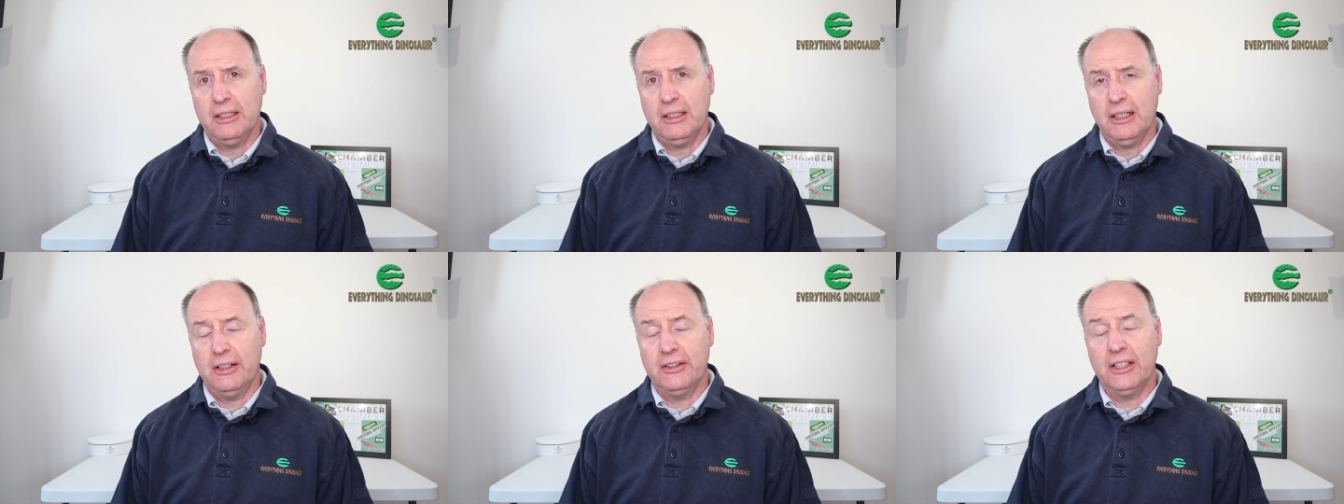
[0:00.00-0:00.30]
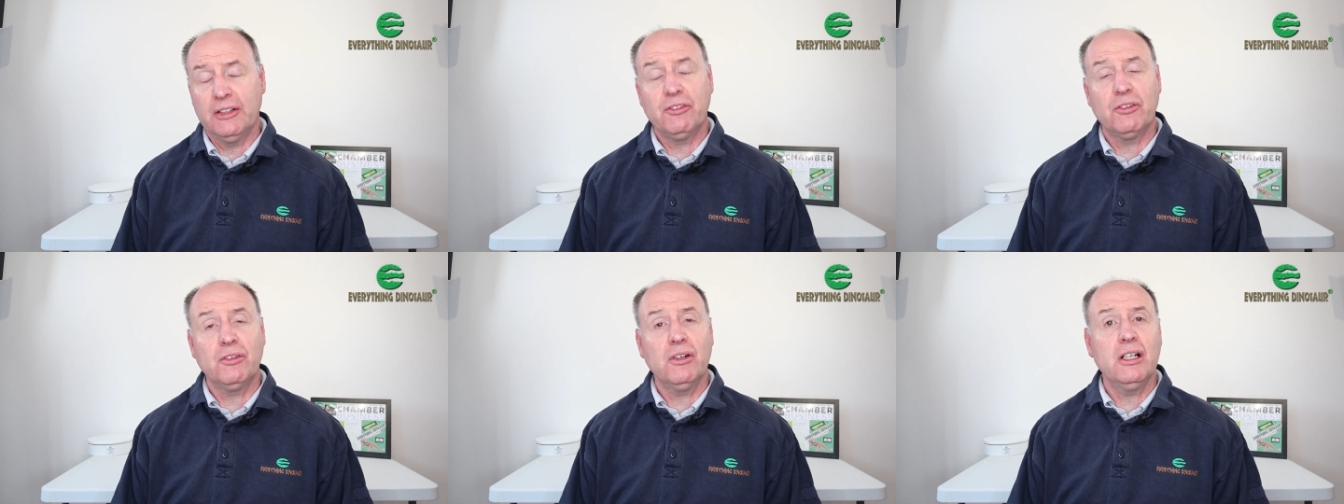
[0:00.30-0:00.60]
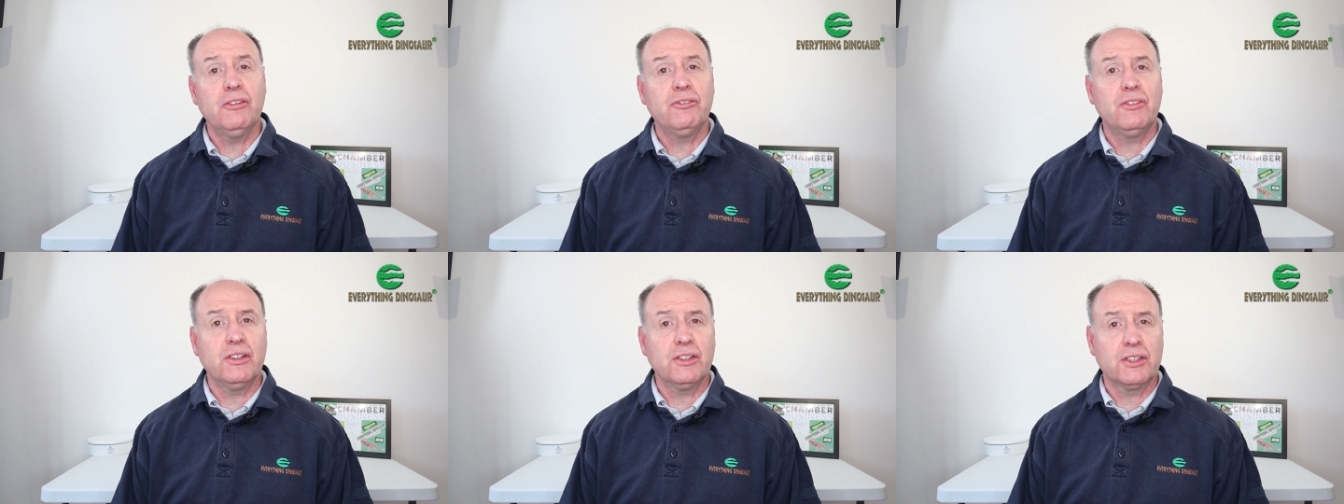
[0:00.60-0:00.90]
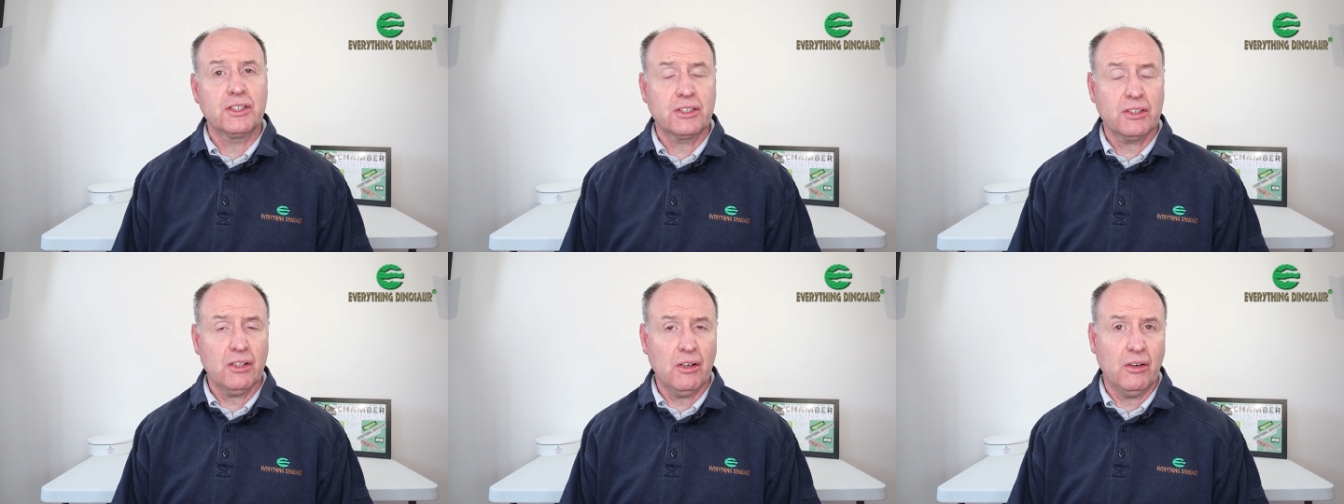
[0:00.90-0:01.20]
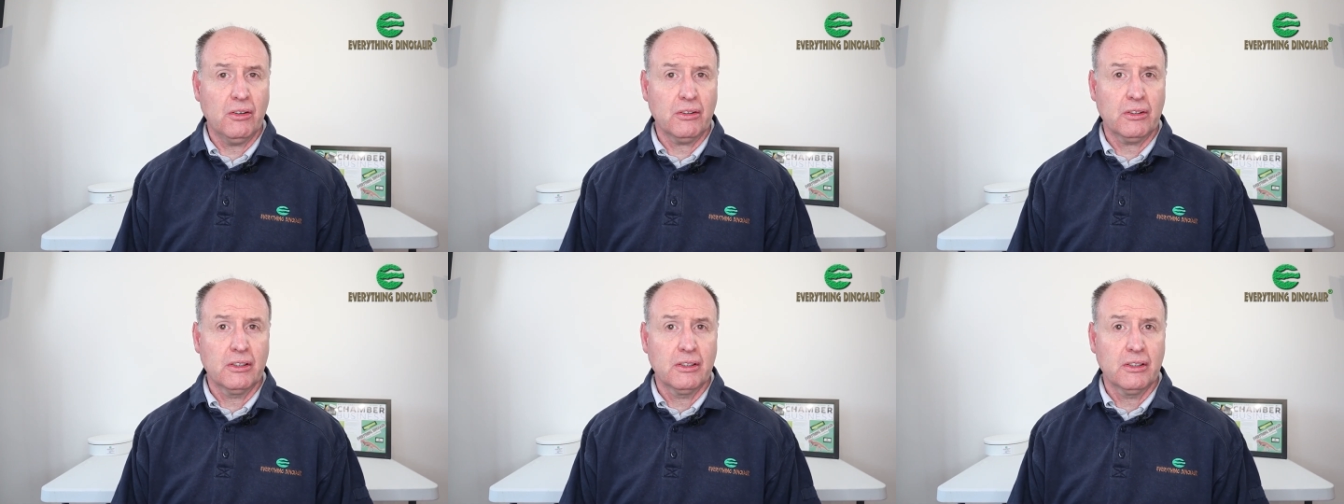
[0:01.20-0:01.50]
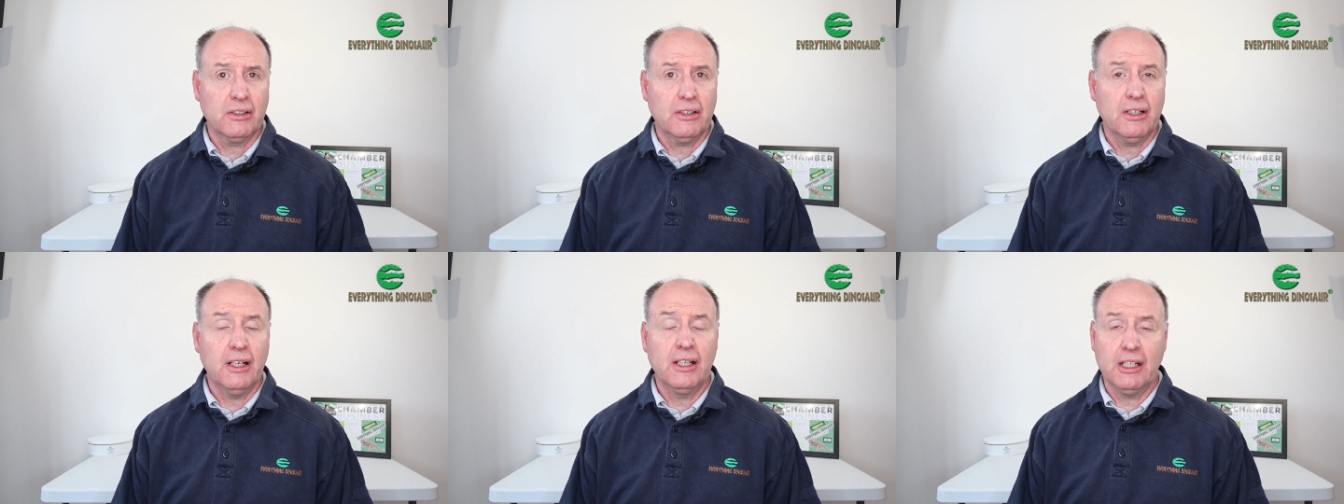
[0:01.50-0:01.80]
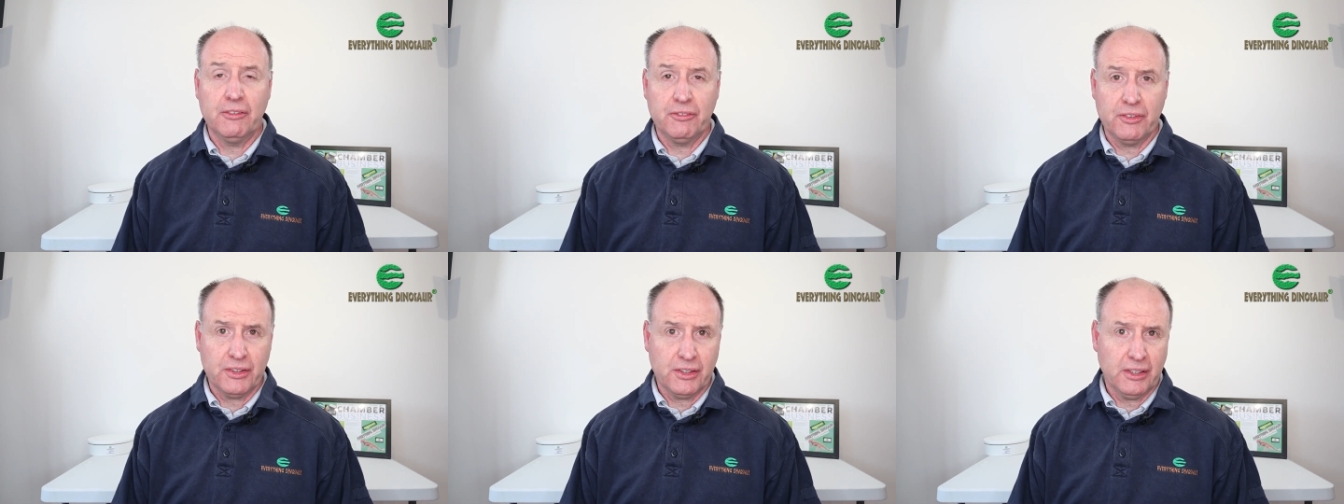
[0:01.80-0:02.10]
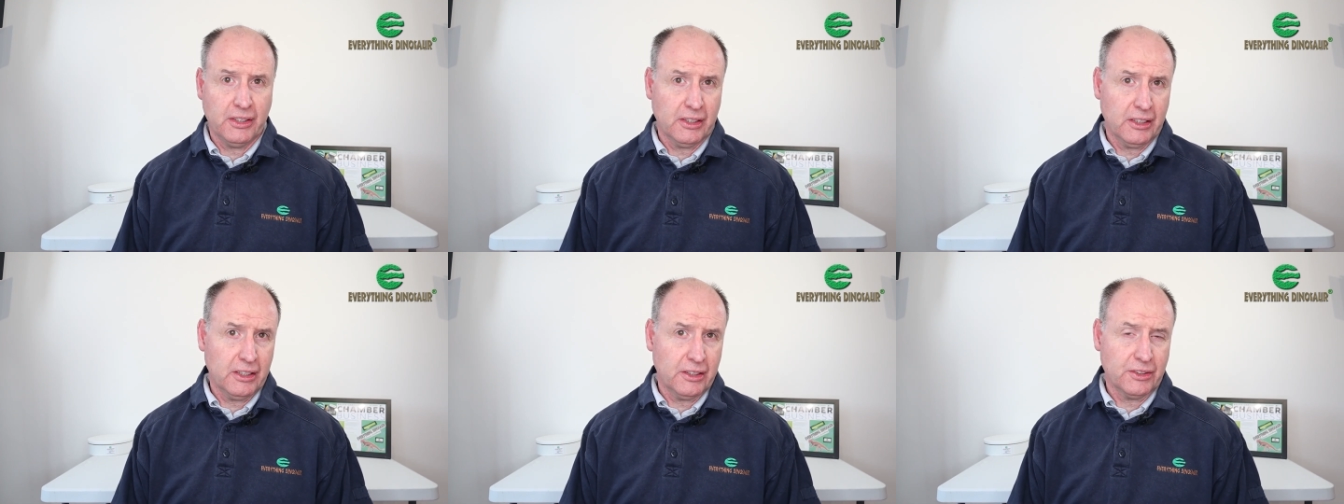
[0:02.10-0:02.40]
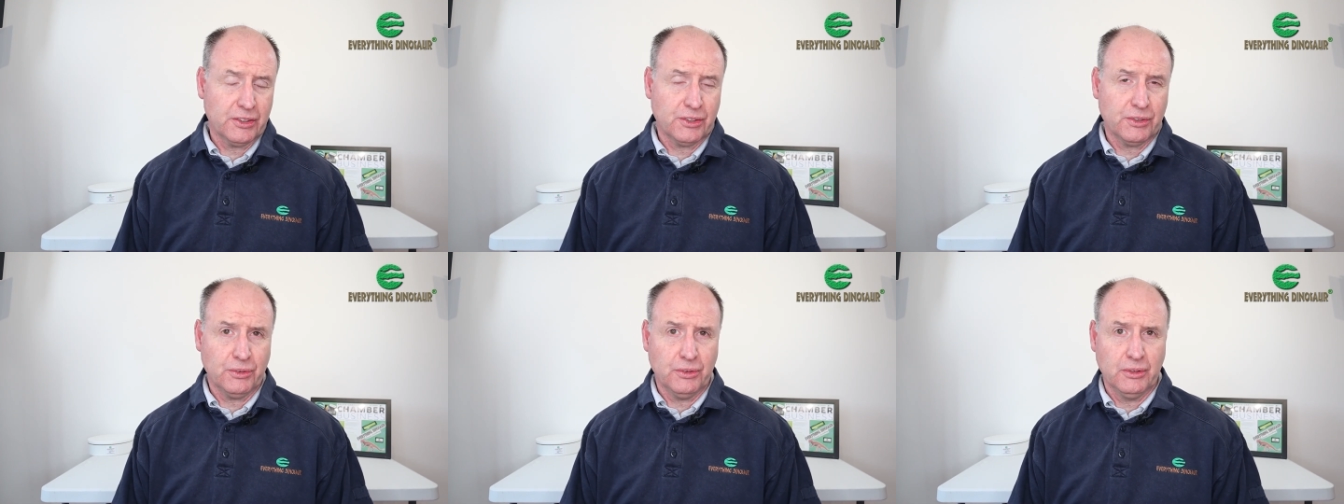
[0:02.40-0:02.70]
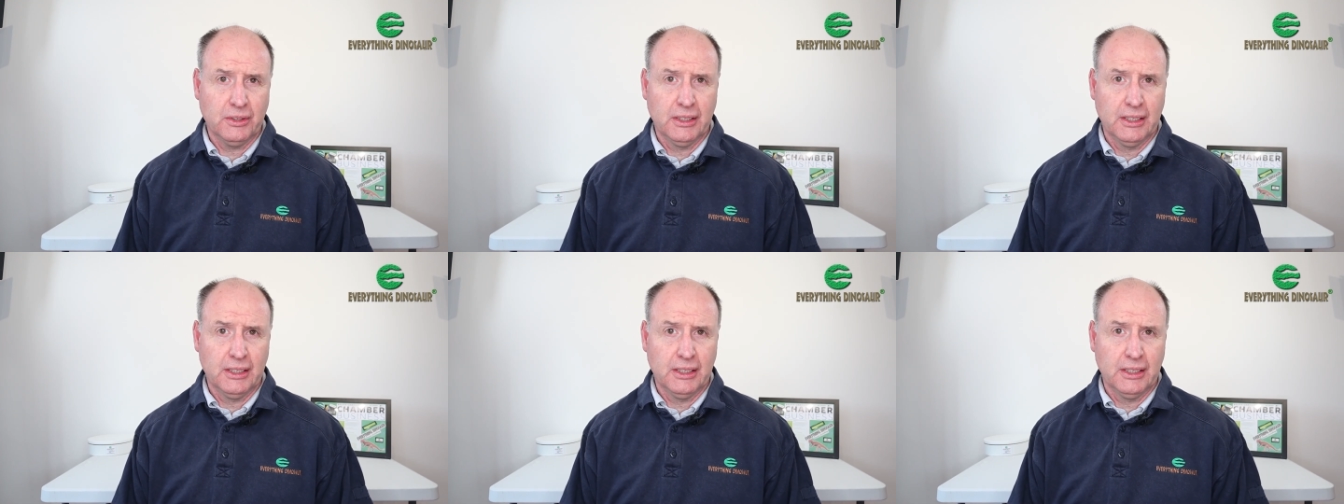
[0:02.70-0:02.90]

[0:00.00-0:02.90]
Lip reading: and they've arrived in stock at Everything Dinosaur.